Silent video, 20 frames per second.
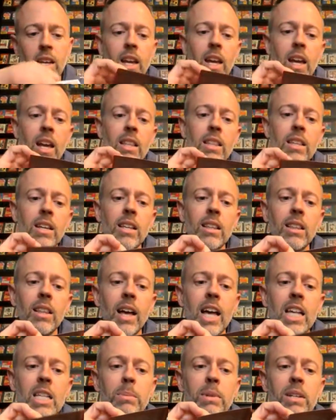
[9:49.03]
And then
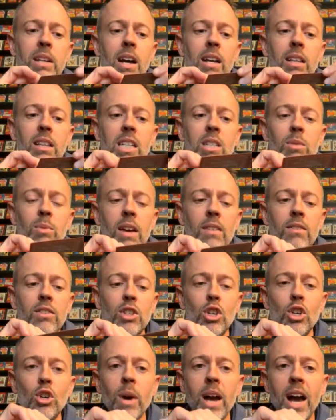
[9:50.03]
last but not least, we have
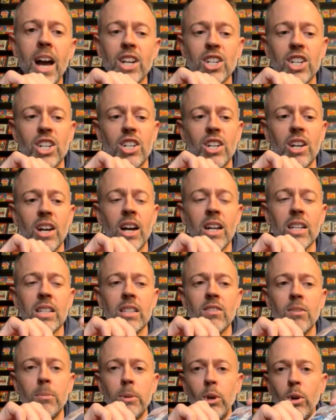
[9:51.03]
two action
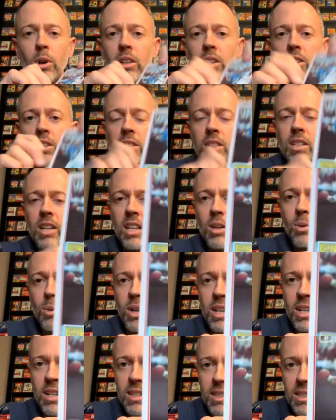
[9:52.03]
shots from the Oilers. The other
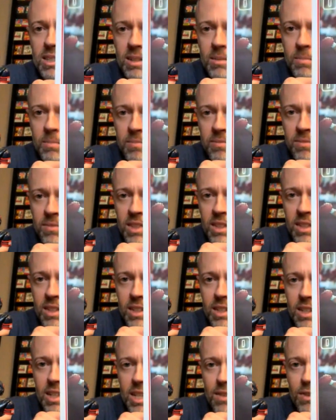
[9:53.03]
one is
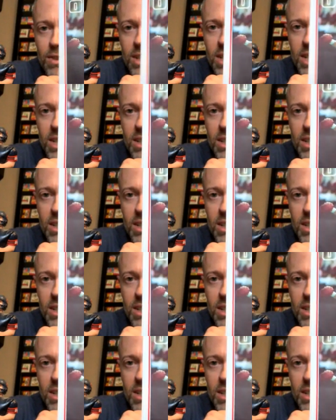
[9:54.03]
Gifford